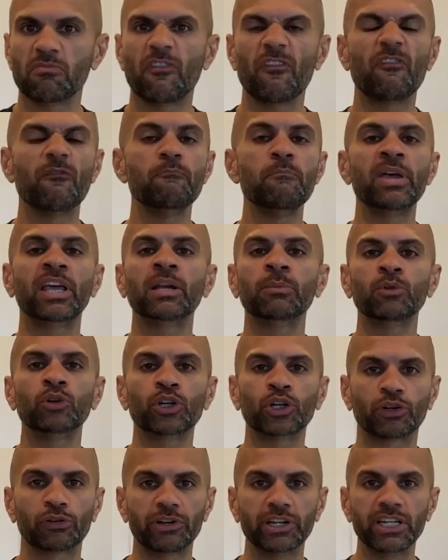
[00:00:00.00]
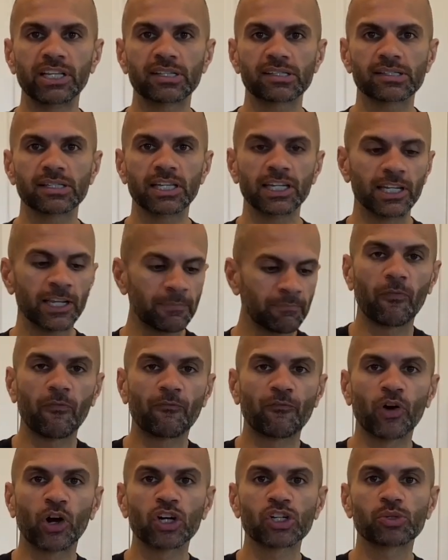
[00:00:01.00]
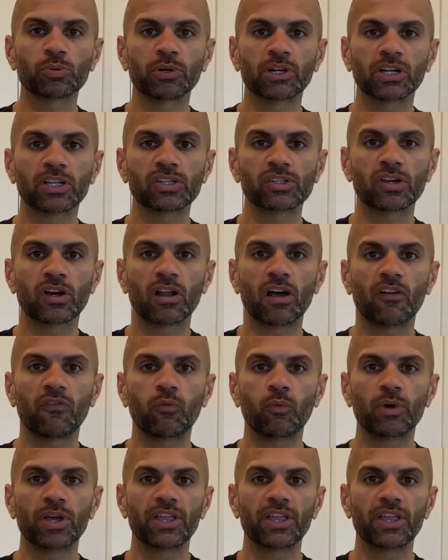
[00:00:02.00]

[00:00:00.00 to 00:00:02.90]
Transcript: Minimal ingredients needed. First, we're gonna start off with